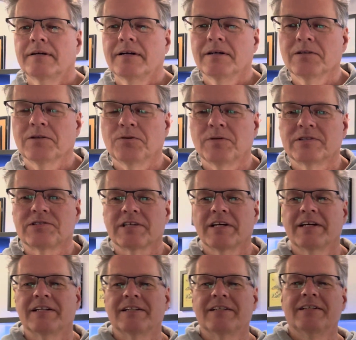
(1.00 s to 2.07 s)
Hello once
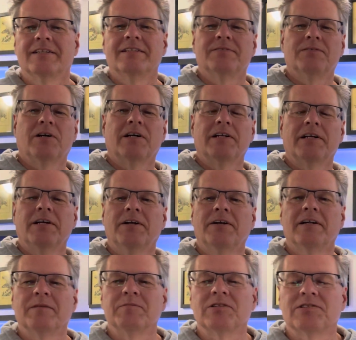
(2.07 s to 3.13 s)
again, Ron here,
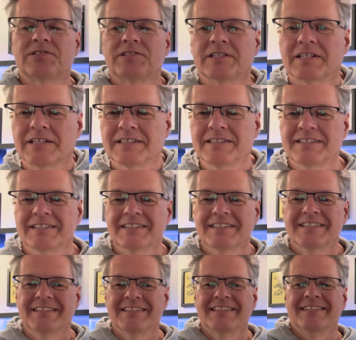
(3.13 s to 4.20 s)
and I'm just
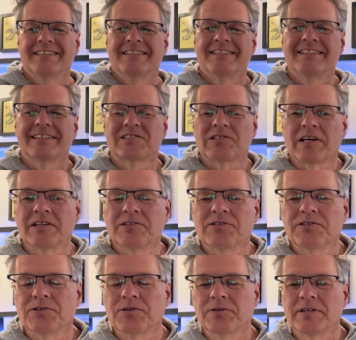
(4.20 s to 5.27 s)
excited
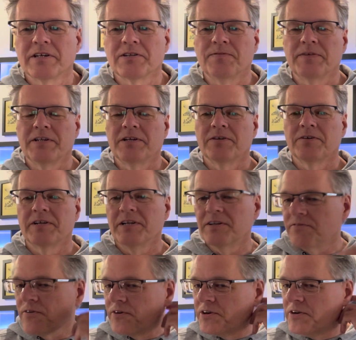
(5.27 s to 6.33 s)
to do another video here
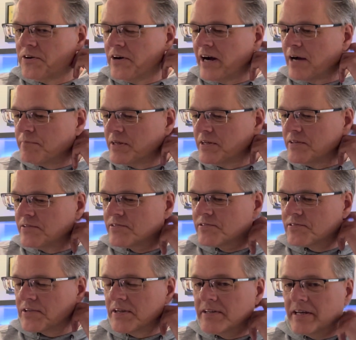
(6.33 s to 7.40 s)
for you. Happy
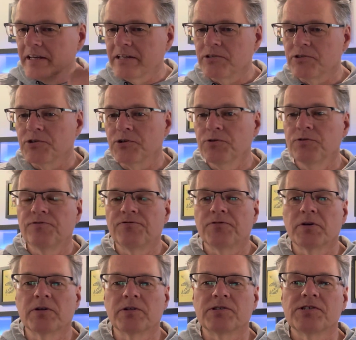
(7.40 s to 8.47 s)
Sunday, June
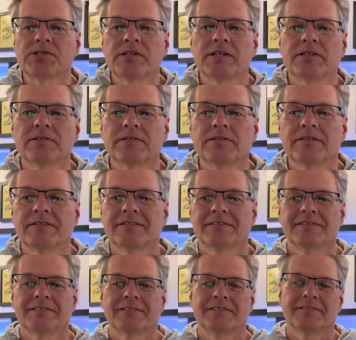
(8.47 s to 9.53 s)
1st,
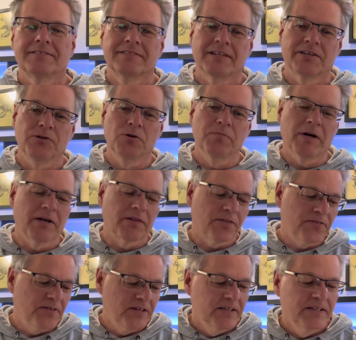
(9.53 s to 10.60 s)
a new month,
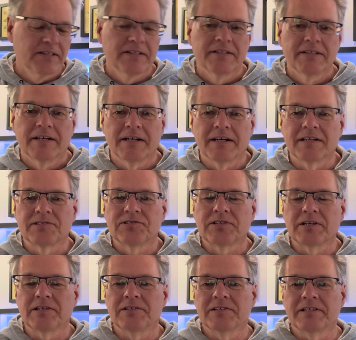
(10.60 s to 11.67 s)

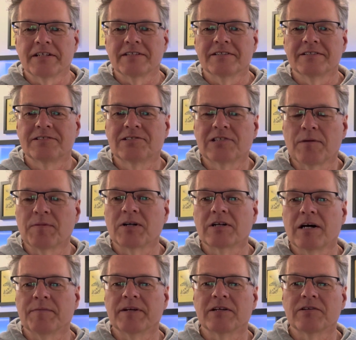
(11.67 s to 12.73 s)
signaling summer
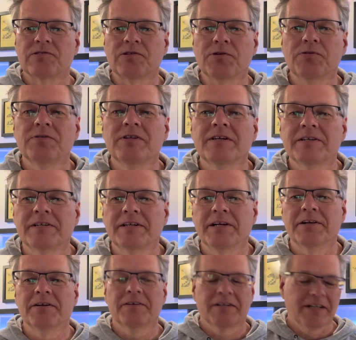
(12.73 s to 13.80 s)
coming soon
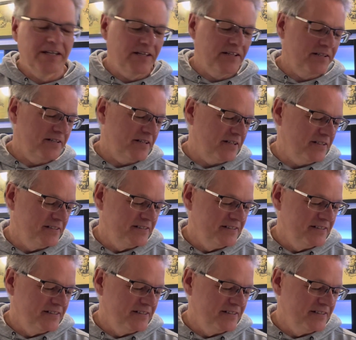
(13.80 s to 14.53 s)
here in